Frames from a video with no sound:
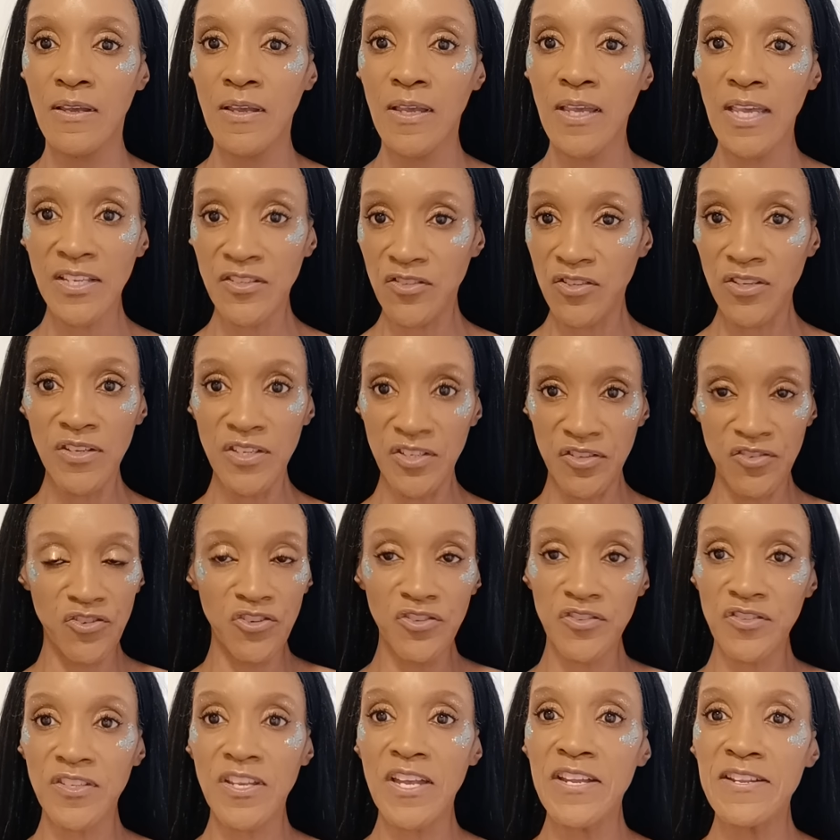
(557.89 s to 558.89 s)
It's
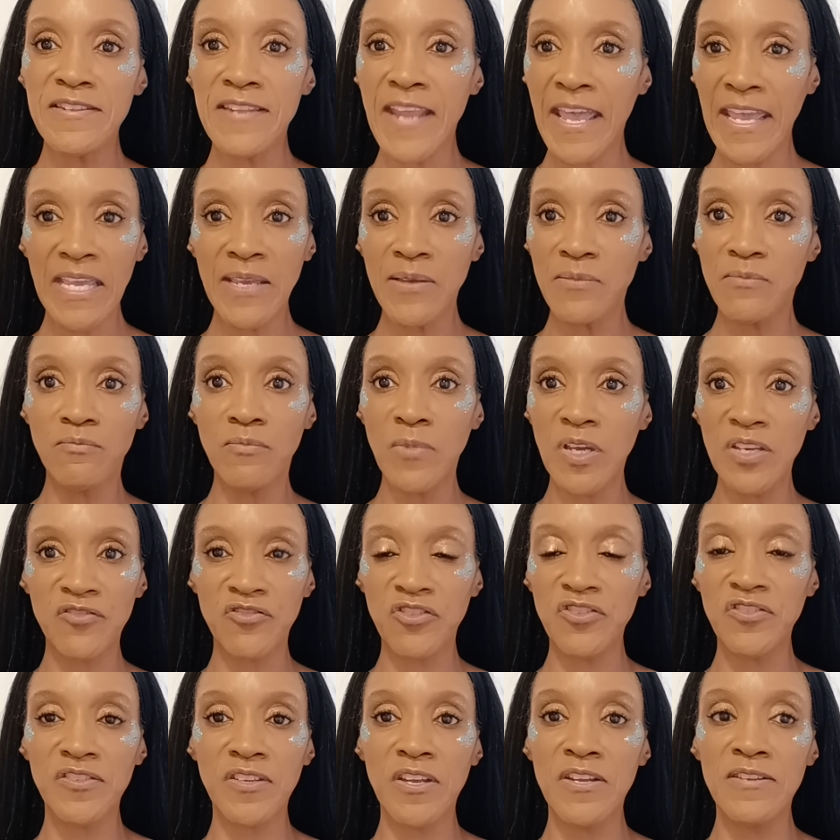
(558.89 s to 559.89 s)
just a name. It's
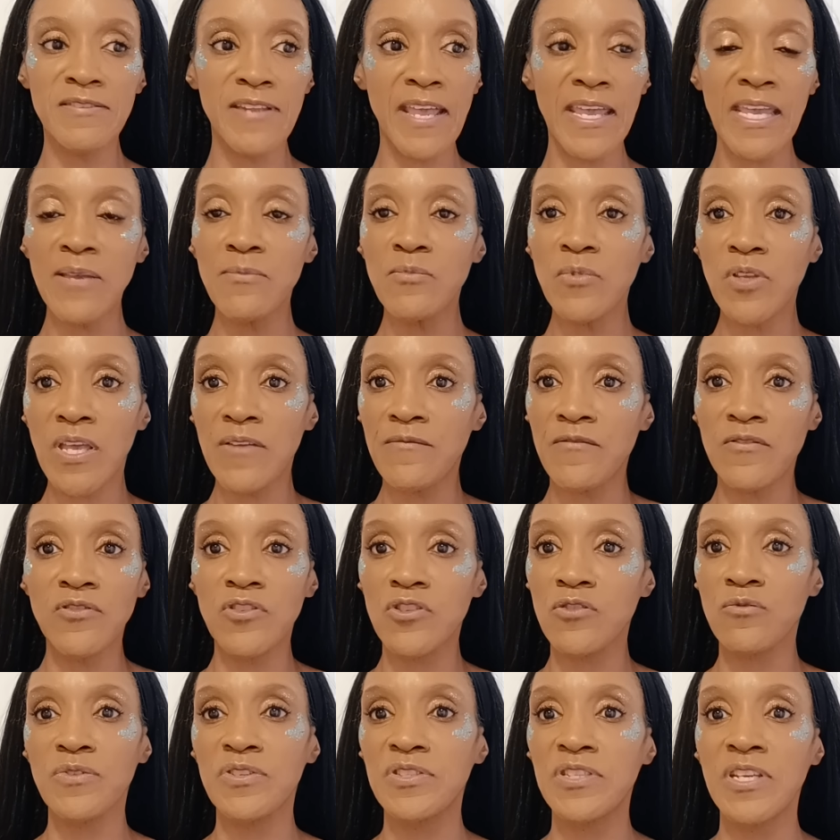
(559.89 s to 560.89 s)
just a name given
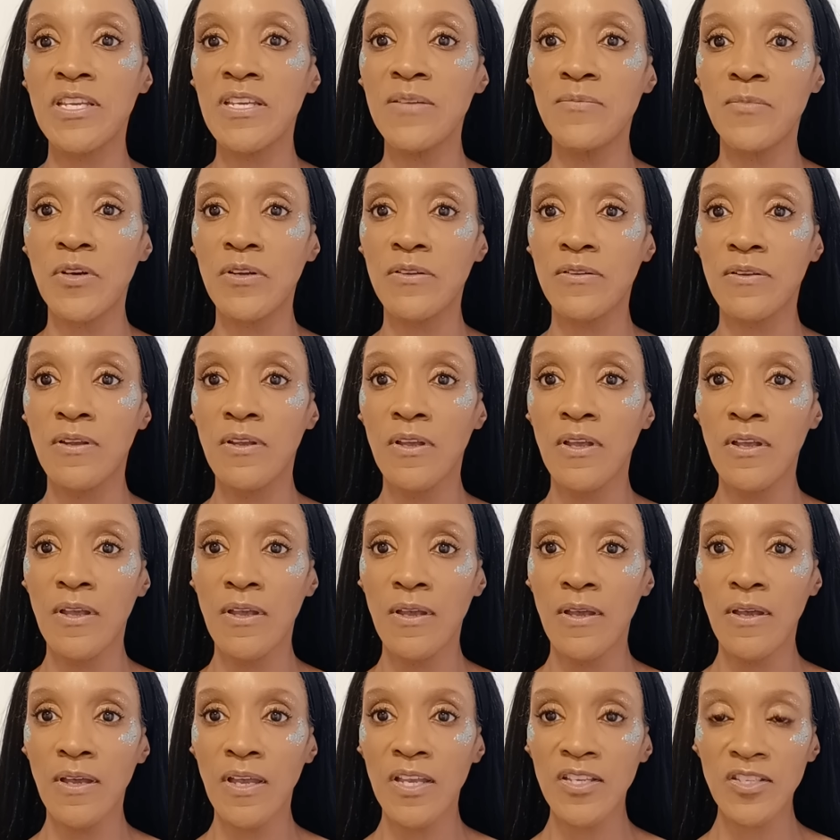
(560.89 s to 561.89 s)
to a demon.
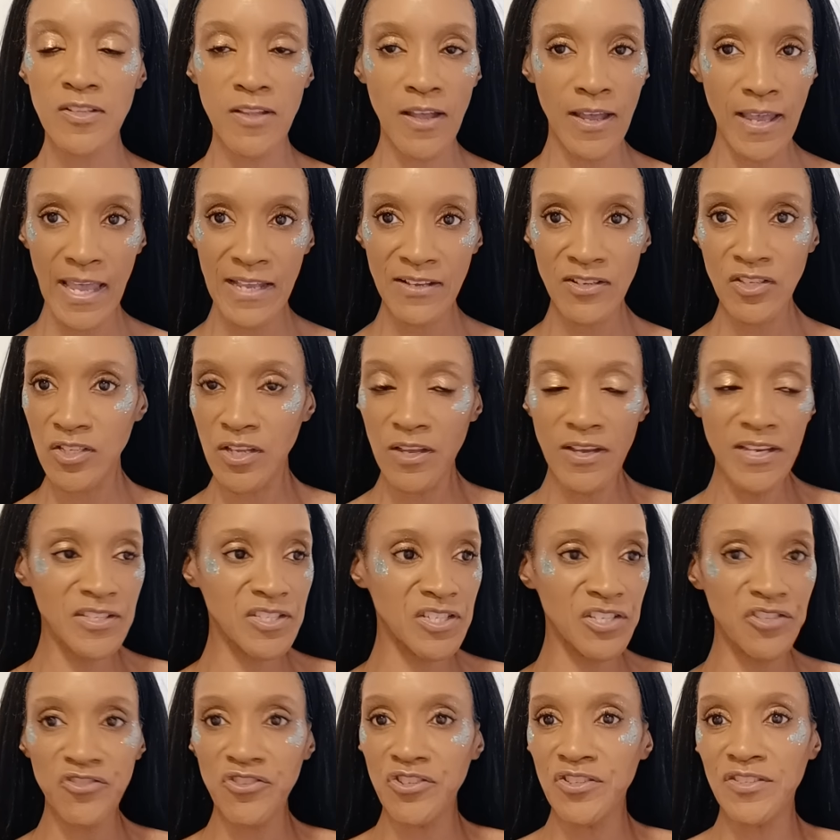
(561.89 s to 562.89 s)
It's like anxiety.
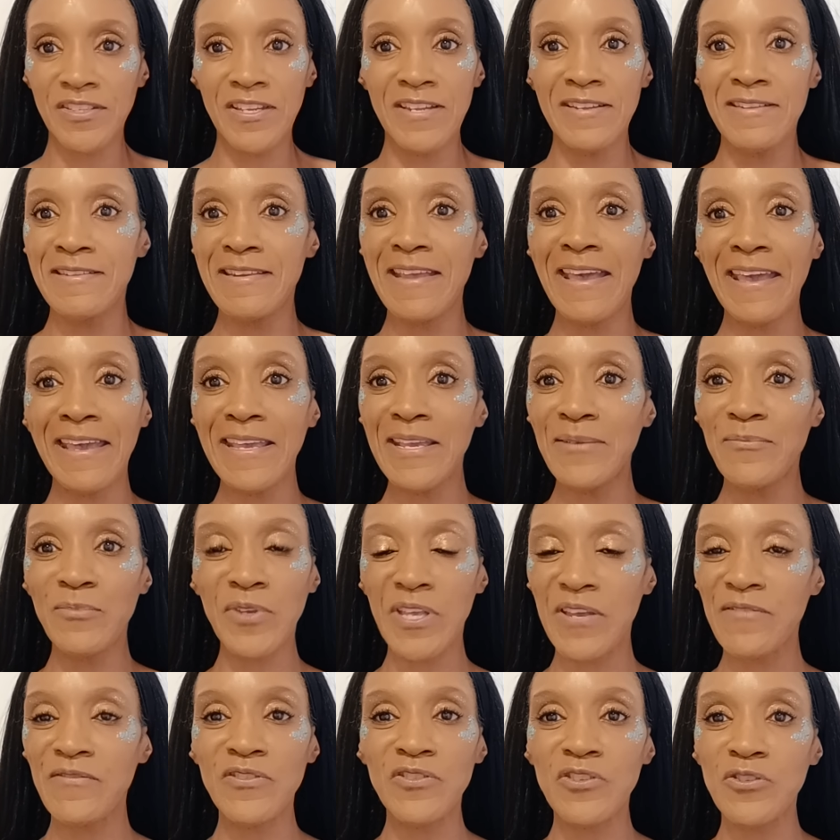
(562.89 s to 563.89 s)
It's just a name
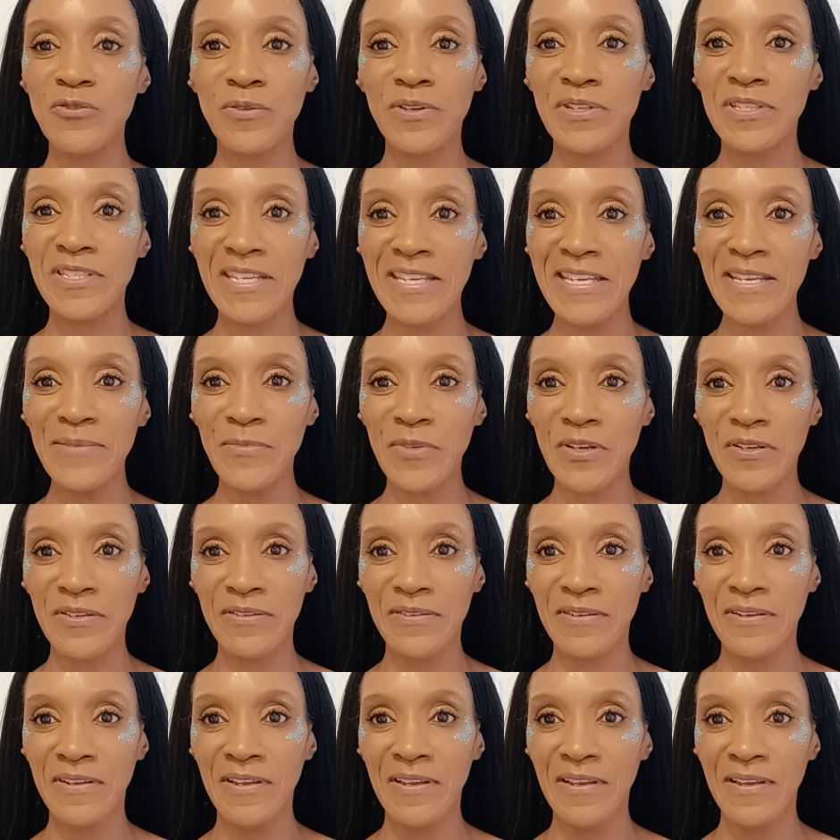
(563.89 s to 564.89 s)
given to a
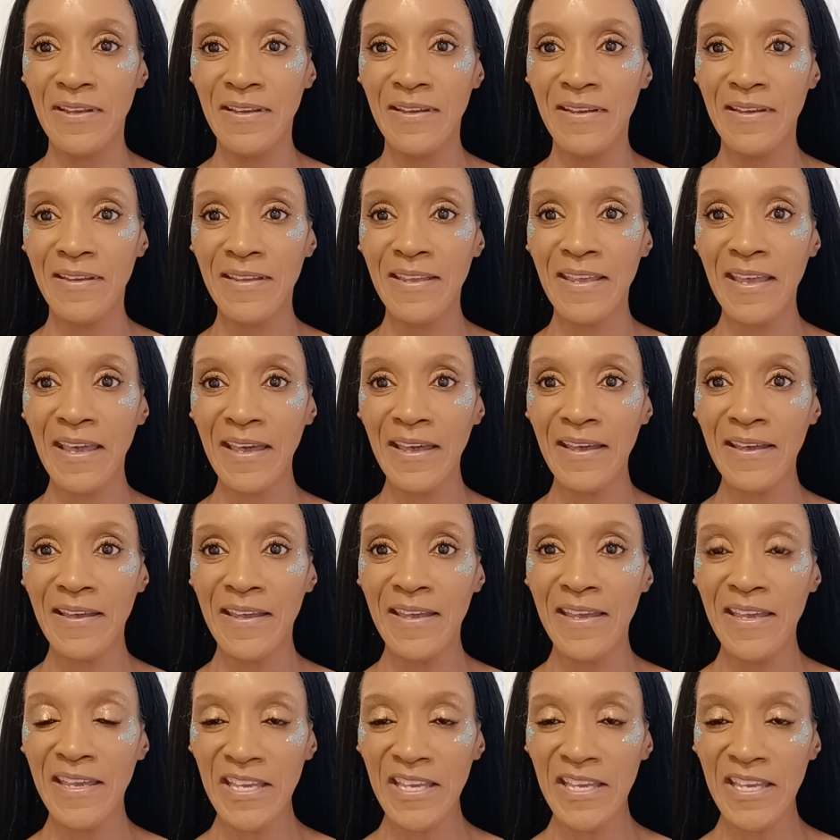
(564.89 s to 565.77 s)
demon. Yeah?